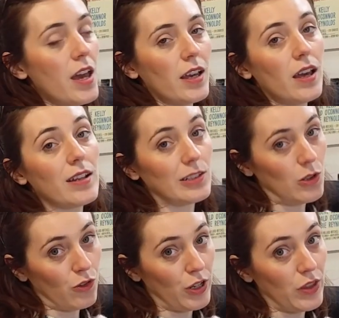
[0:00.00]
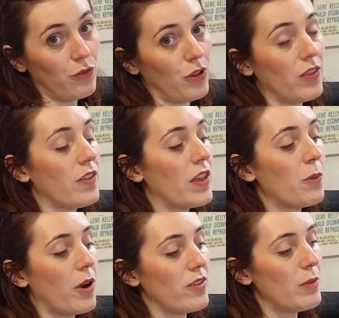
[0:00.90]
cut longer in the front than they
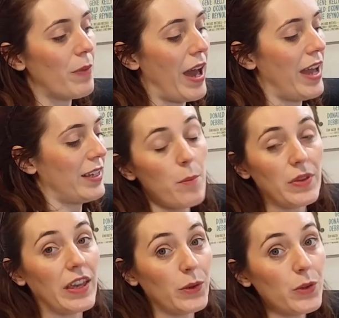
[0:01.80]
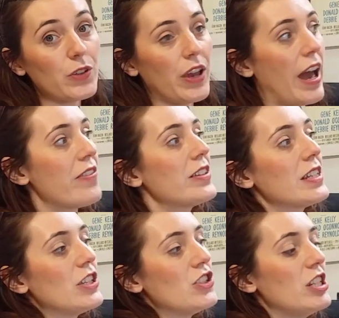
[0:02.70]
were in the back, but they also had this
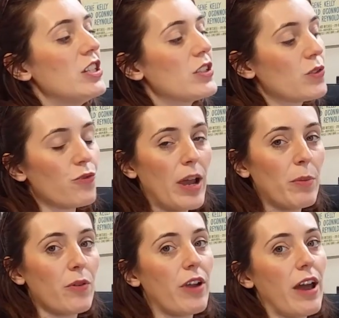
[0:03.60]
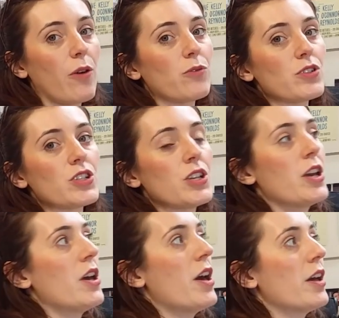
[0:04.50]
ingenious wraparound
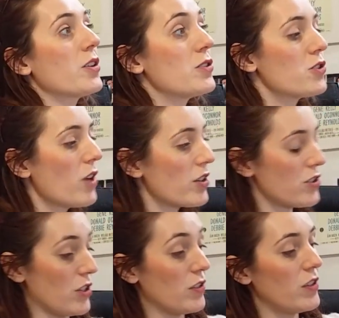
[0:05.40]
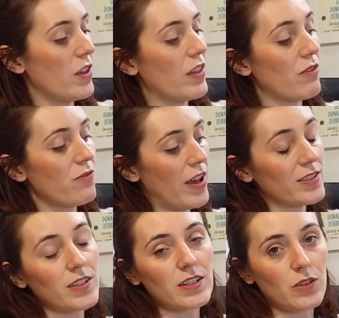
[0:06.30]
construction so that they
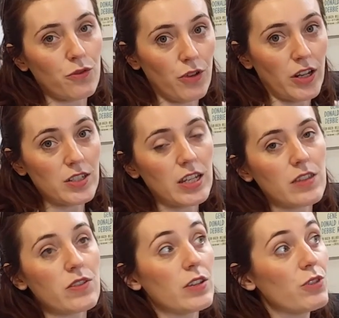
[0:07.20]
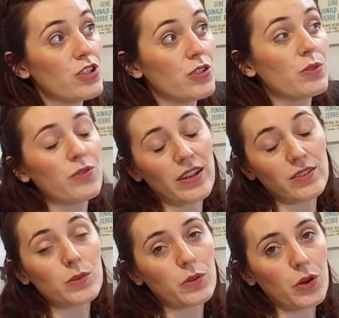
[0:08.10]
fastened in the front, and the original
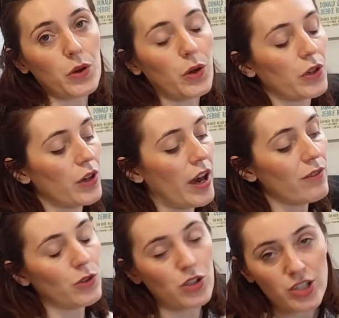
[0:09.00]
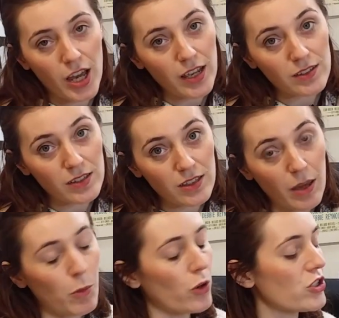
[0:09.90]
fastens with a hook. I've got ties so that
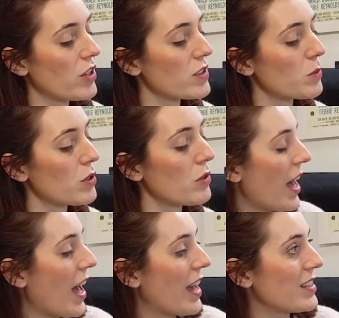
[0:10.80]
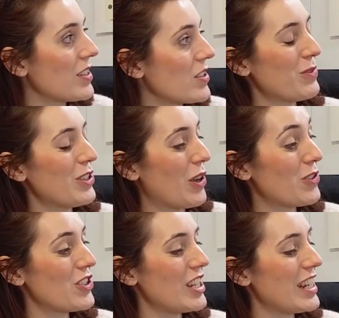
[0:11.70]
they're more adjustable. And
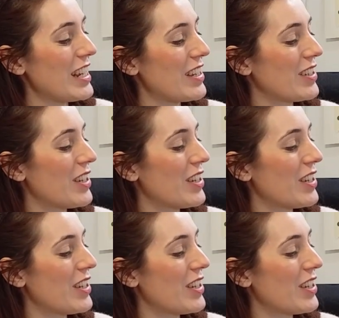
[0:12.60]
she